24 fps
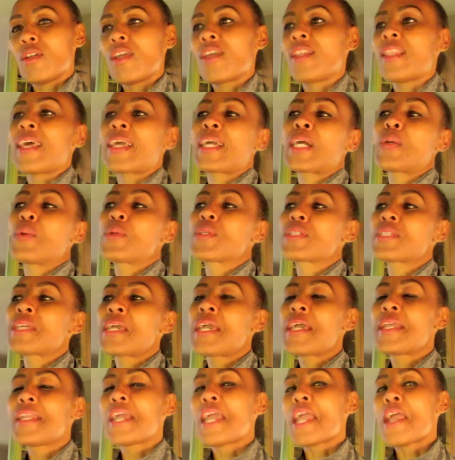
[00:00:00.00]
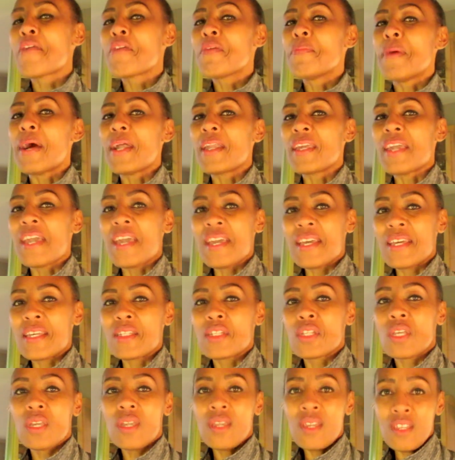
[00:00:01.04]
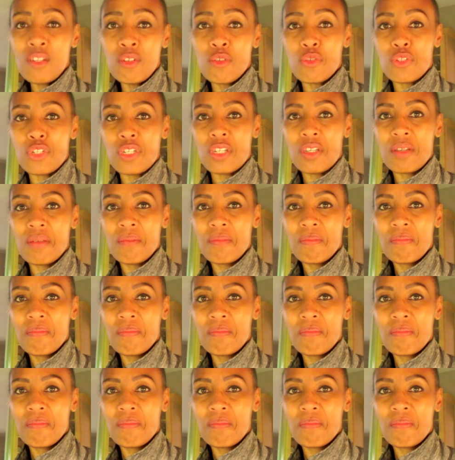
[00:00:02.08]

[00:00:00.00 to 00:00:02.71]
And like I was saying, everybody has energy.